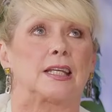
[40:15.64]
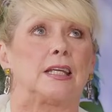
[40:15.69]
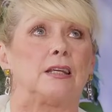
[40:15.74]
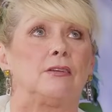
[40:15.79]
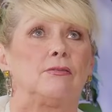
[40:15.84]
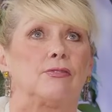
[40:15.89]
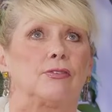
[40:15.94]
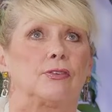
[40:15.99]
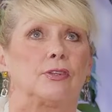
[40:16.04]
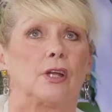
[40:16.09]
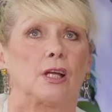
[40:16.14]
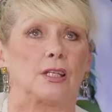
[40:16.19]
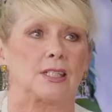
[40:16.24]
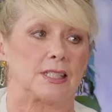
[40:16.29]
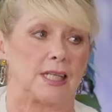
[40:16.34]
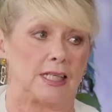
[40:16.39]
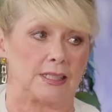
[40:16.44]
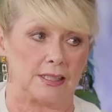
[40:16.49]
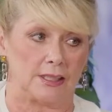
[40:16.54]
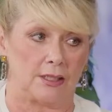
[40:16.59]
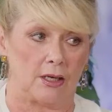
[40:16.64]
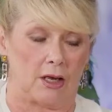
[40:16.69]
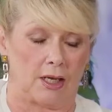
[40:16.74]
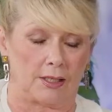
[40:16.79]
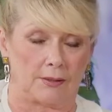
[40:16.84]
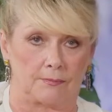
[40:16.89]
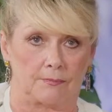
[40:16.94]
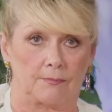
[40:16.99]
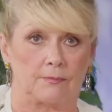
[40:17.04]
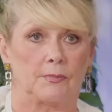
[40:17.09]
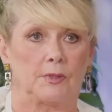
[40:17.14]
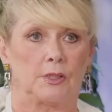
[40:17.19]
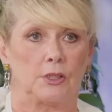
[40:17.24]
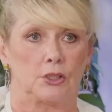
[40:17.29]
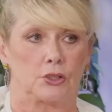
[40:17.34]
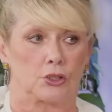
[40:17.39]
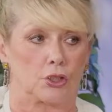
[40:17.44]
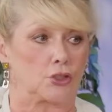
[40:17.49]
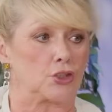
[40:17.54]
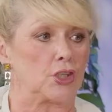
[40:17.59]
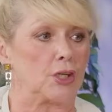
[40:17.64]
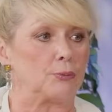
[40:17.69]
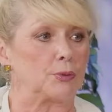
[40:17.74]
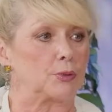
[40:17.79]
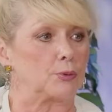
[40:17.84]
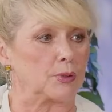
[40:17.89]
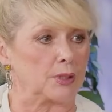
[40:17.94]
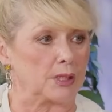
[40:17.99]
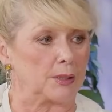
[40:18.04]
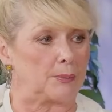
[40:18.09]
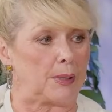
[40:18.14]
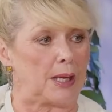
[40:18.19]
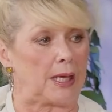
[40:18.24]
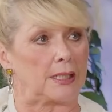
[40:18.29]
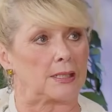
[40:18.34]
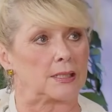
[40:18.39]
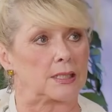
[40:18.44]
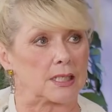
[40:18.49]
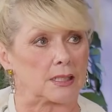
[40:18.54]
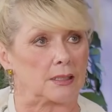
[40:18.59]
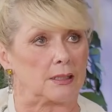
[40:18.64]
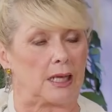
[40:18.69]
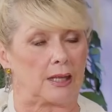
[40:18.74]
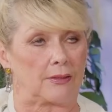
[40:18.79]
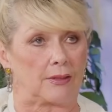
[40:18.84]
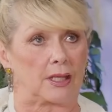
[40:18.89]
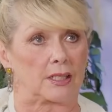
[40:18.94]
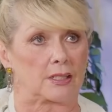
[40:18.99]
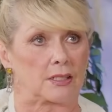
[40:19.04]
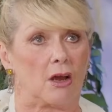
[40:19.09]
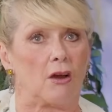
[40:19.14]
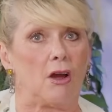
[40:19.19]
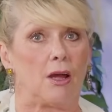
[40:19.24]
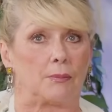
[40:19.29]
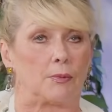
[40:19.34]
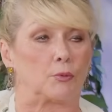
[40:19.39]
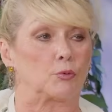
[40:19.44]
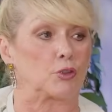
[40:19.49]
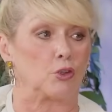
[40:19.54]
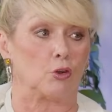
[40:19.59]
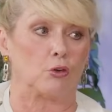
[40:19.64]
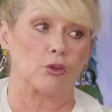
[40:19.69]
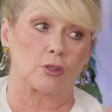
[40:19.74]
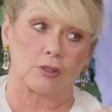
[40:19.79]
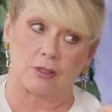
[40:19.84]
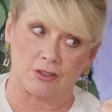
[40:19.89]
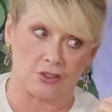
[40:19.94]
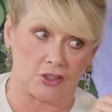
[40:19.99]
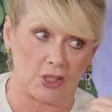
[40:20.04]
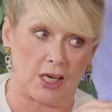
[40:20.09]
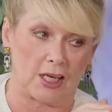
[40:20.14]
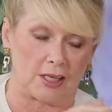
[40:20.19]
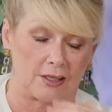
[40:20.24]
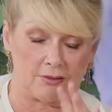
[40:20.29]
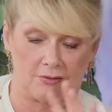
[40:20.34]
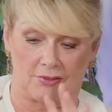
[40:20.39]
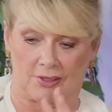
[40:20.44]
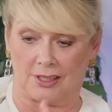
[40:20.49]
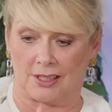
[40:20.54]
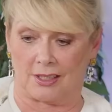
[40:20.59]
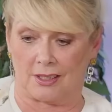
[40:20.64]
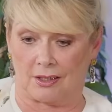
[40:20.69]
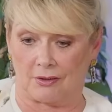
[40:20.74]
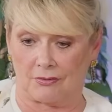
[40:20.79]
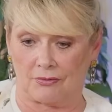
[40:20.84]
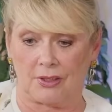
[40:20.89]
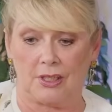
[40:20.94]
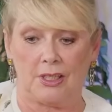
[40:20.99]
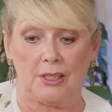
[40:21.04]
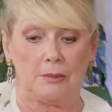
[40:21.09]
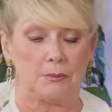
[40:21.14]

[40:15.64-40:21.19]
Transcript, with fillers: Eve, nineteen eighty nine. So she was with the band at that time. It was longer than Jay, funny enough.